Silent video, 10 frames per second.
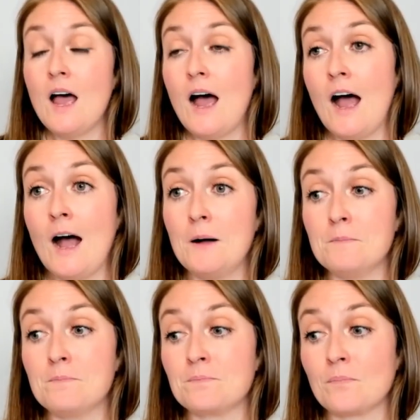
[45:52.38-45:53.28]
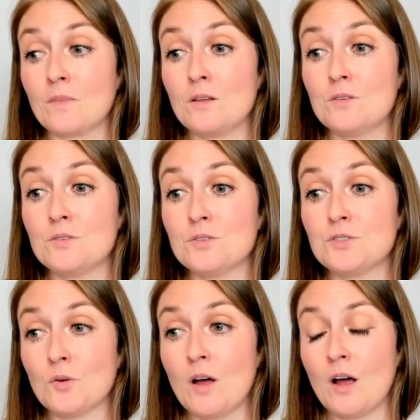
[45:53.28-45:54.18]
Um,
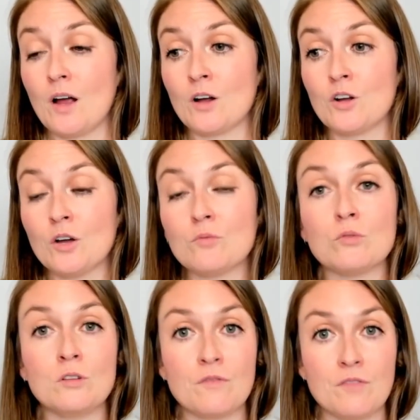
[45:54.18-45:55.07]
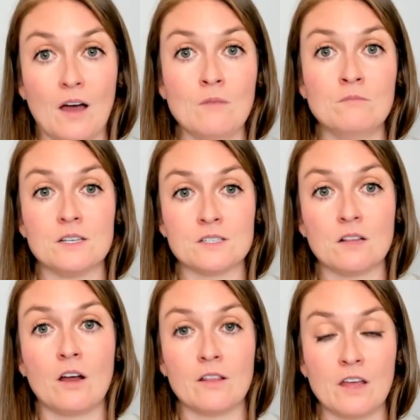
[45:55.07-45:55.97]
so a good rule of thumb is
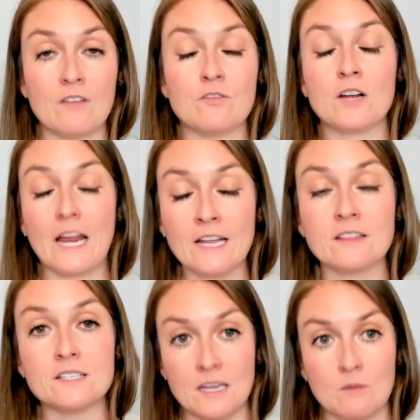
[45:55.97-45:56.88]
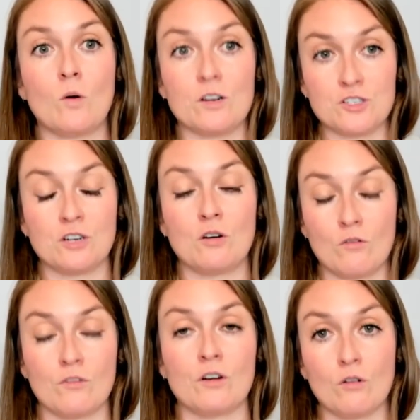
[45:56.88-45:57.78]
if you're getting the same question
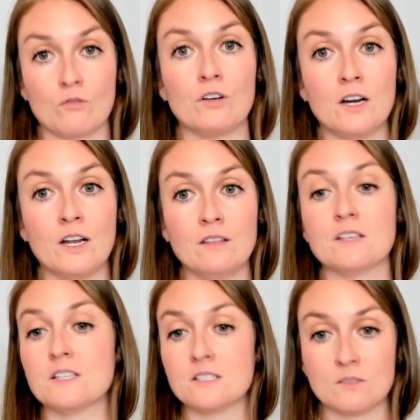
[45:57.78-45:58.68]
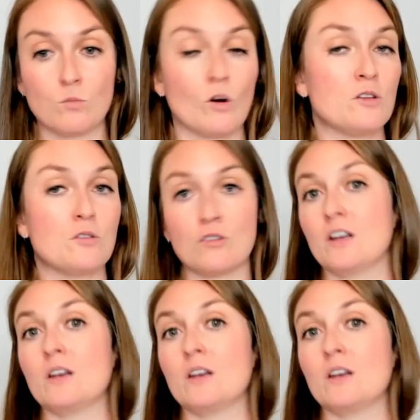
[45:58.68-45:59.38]
over and over again, this is where you create a